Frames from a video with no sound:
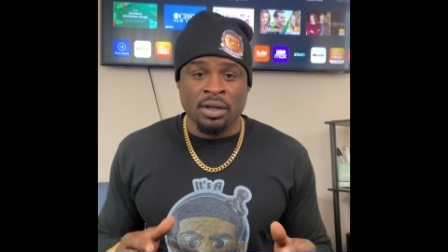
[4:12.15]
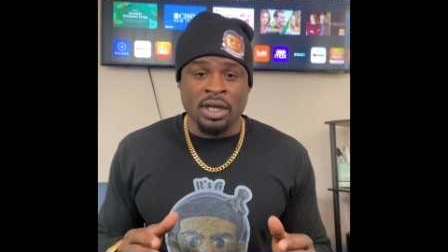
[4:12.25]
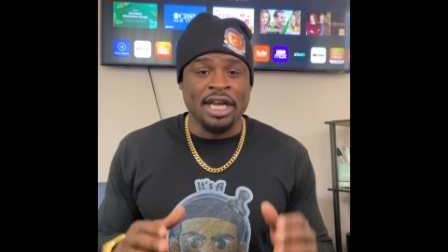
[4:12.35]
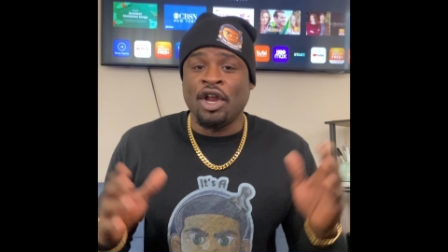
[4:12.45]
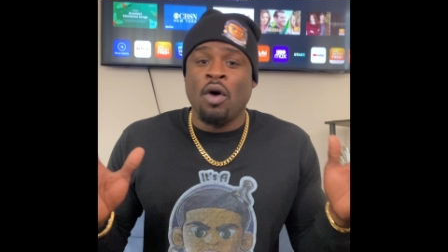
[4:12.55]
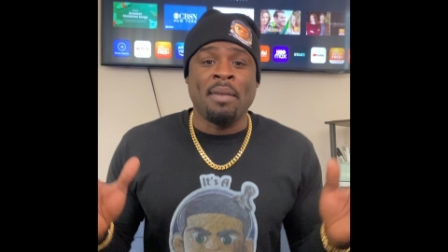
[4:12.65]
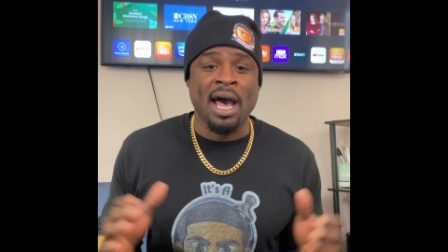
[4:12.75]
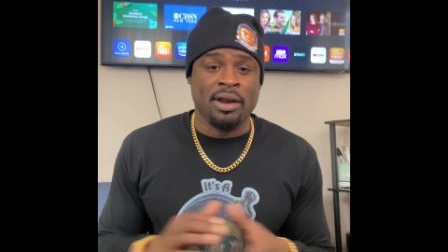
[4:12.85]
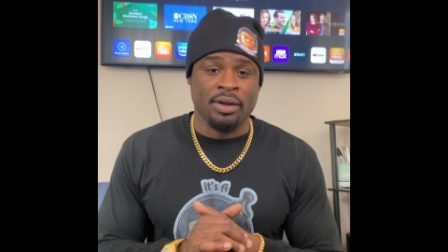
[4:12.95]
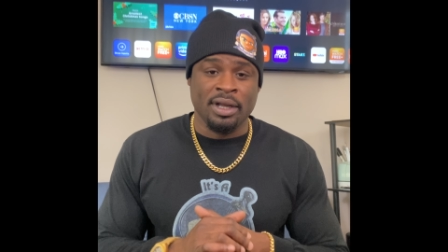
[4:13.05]
It don't
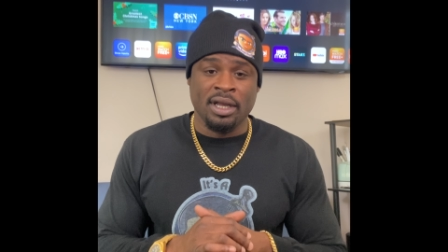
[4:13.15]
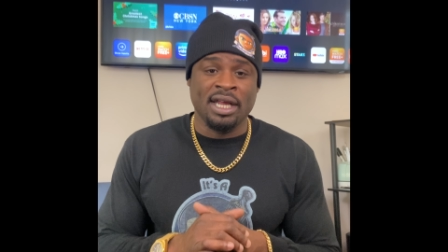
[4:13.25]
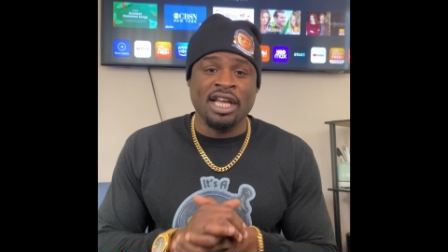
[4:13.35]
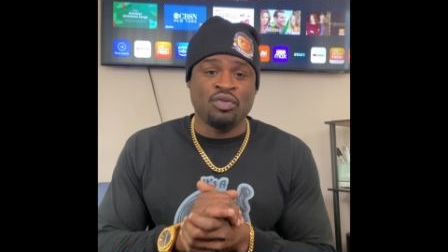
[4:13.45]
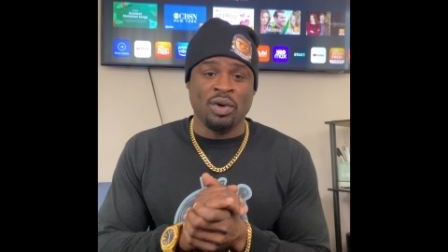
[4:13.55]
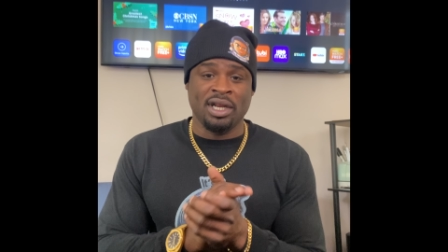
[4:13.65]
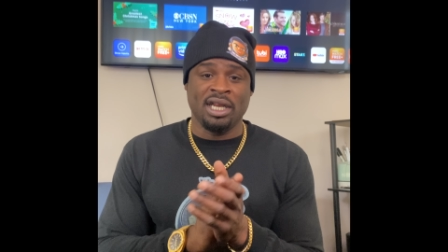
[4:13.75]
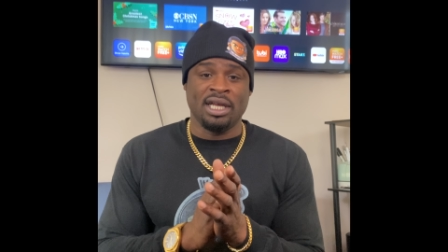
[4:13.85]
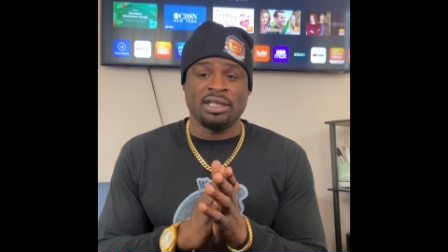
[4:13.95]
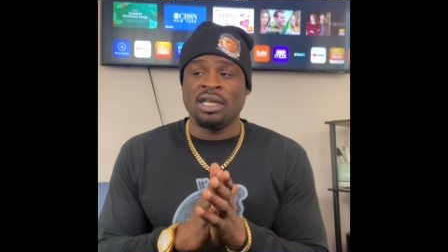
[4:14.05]
matter. It is what it
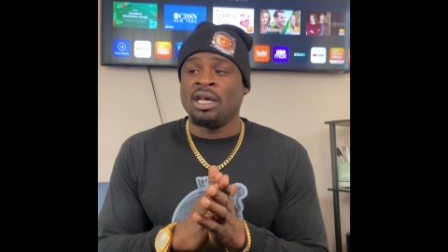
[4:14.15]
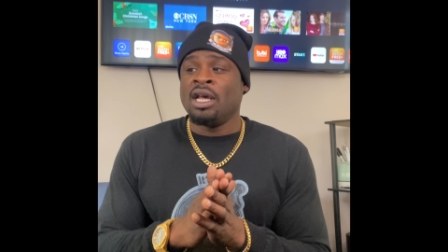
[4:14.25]
is.